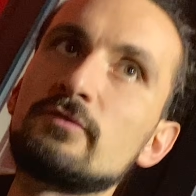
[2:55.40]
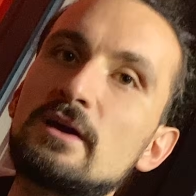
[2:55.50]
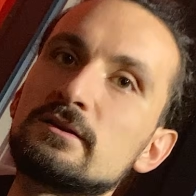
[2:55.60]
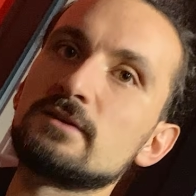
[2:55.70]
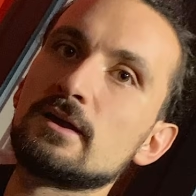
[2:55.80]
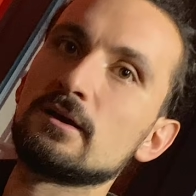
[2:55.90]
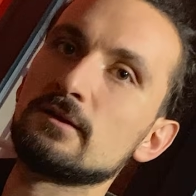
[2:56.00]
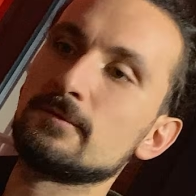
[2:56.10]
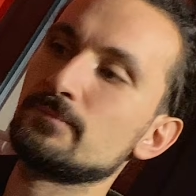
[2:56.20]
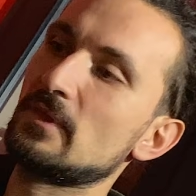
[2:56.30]
Cartagena,
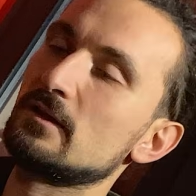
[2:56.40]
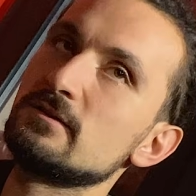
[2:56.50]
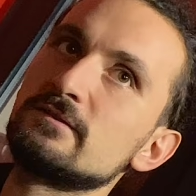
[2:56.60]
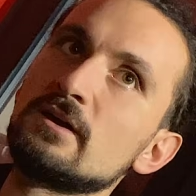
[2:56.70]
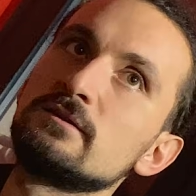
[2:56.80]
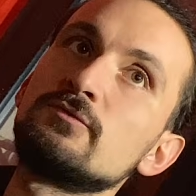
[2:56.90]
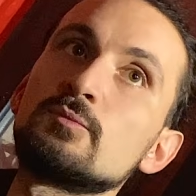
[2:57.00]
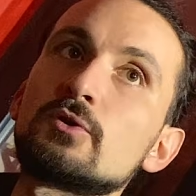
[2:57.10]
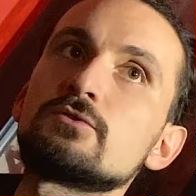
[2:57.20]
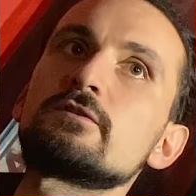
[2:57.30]
and he said, if you
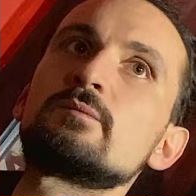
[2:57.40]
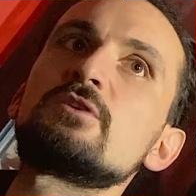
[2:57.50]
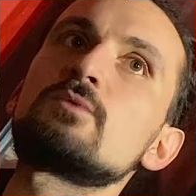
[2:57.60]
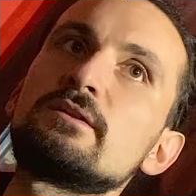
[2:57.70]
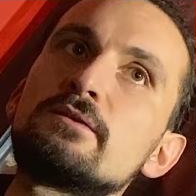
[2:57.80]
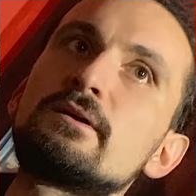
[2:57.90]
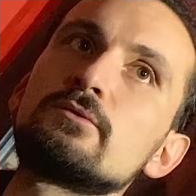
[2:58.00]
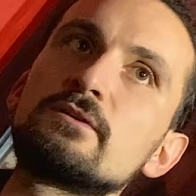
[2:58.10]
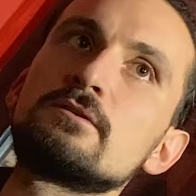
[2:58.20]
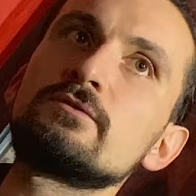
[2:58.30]
produce me
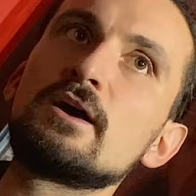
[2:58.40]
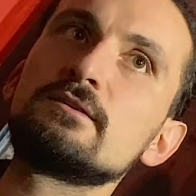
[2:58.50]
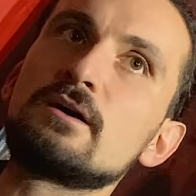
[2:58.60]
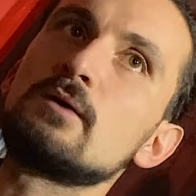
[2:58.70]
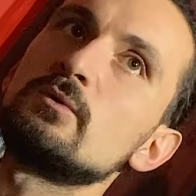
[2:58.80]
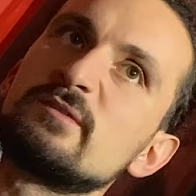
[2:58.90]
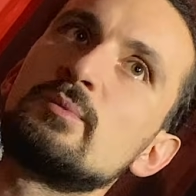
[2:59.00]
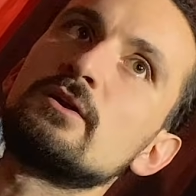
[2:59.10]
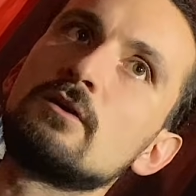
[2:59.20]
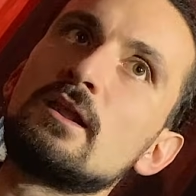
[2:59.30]
20,000 of that, I will spare
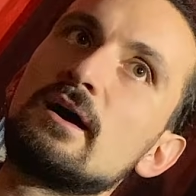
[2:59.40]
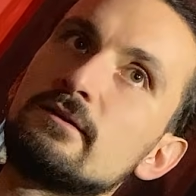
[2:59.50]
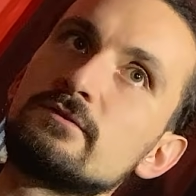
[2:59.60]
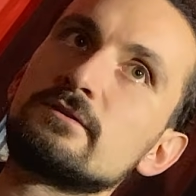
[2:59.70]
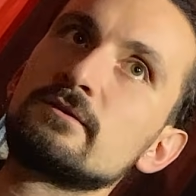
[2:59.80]
your lives.